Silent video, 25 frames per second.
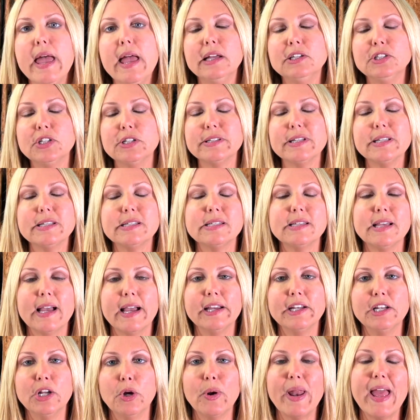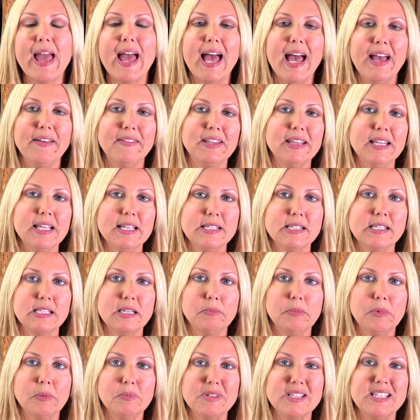And just a side note, having these
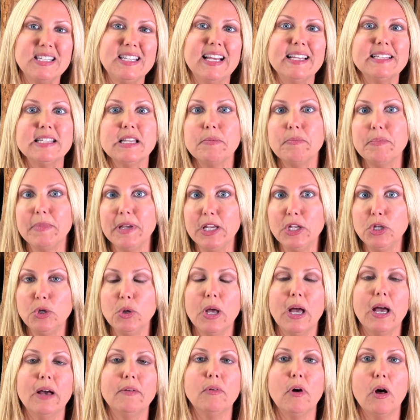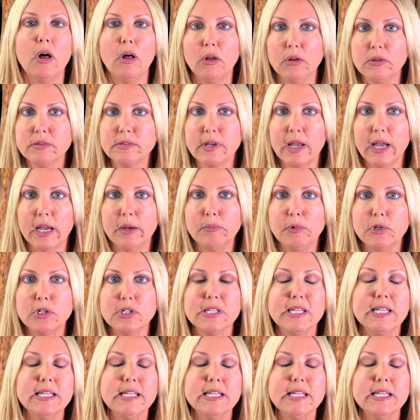symptoms doesn't mean you have Alzheimer's.